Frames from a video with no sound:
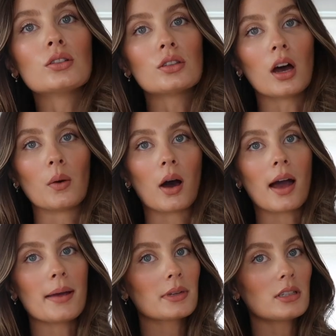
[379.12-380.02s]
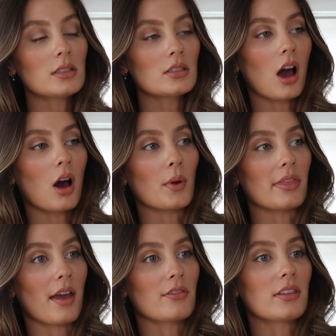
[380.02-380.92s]
So I'm gonna start
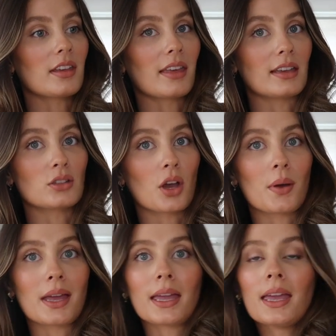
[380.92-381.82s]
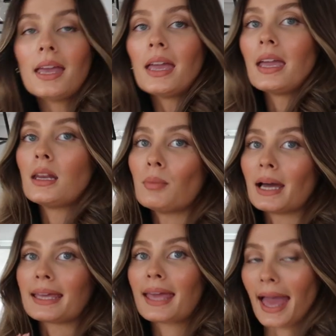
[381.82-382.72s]
with everything that is going in
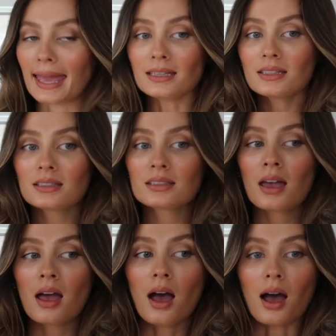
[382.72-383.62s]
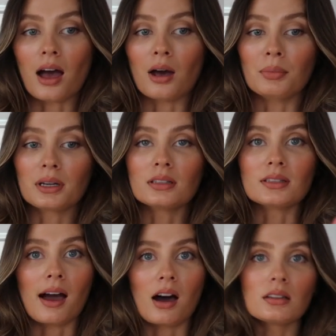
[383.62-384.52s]
my case,
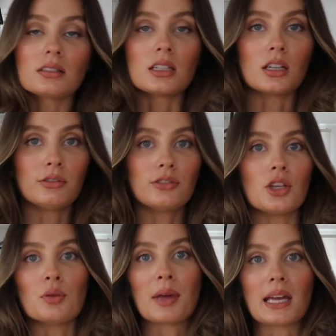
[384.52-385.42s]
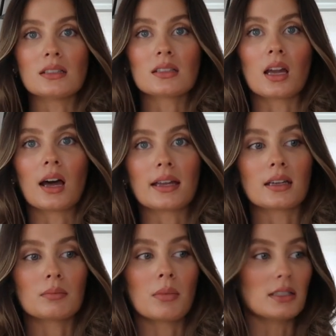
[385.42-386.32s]
because there are still a few bits
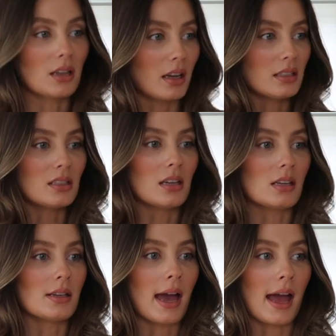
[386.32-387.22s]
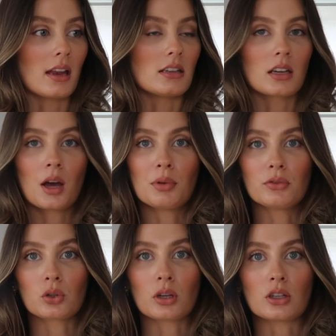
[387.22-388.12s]
like my Dyson and a
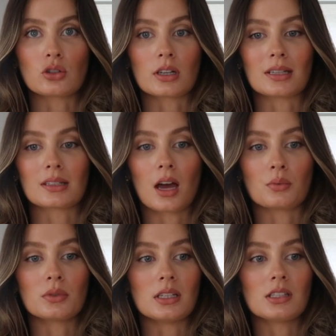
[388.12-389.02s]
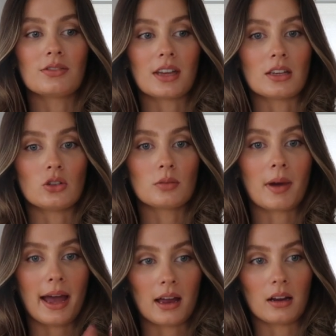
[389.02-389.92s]
couple of toiletries that I will need to fit into
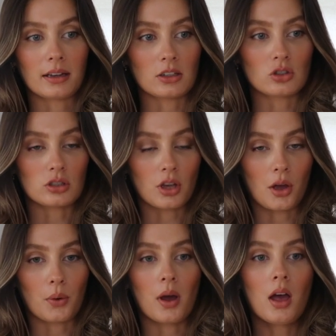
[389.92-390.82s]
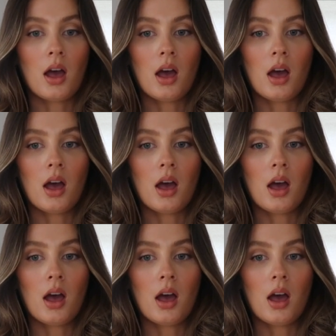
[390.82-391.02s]
my hand luggage. So